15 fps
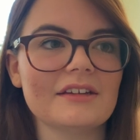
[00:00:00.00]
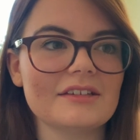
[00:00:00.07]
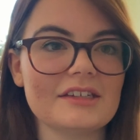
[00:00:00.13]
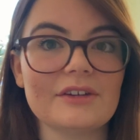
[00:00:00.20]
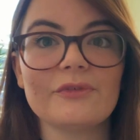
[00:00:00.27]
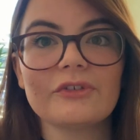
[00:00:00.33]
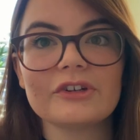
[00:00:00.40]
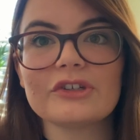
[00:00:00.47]

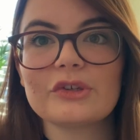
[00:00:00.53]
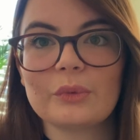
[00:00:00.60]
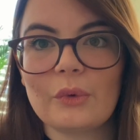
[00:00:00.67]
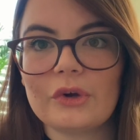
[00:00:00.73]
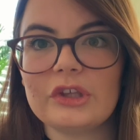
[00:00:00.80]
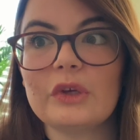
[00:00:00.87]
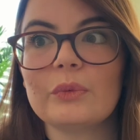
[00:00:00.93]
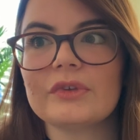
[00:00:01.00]
different to
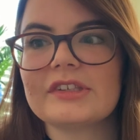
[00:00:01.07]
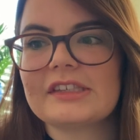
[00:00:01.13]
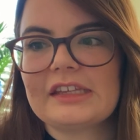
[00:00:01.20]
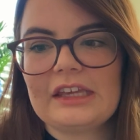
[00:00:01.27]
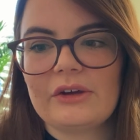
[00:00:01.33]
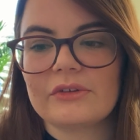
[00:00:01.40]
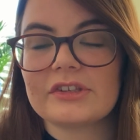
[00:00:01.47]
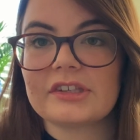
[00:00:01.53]
what you would
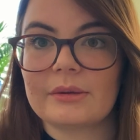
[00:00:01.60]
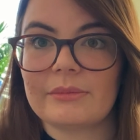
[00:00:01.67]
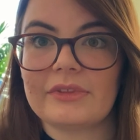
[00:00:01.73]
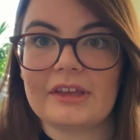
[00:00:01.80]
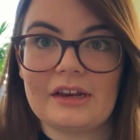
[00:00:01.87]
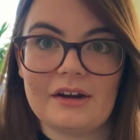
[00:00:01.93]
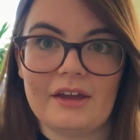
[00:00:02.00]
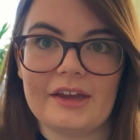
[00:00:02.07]
see on
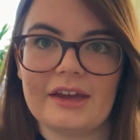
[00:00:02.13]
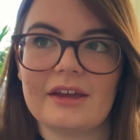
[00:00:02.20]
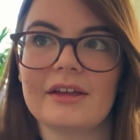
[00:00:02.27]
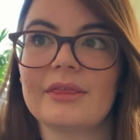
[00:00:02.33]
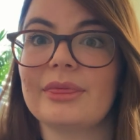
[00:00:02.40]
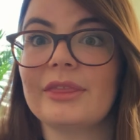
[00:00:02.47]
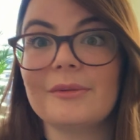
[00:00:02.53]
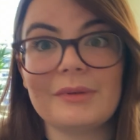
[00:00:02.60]
something like
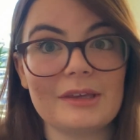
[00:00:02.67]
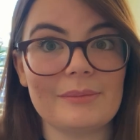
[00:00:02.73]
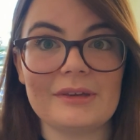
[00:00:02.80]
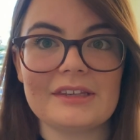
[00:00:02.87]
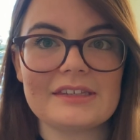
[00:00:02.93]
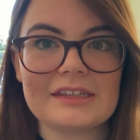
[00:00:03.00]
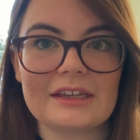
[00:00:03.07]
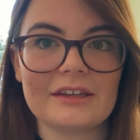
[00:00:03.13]
the
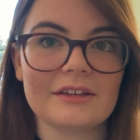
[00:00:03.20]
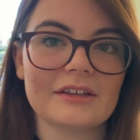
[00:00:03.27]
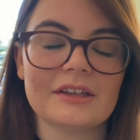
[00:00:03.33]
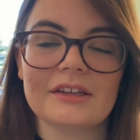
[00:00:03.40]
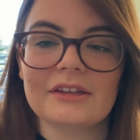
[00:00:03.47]
BBC.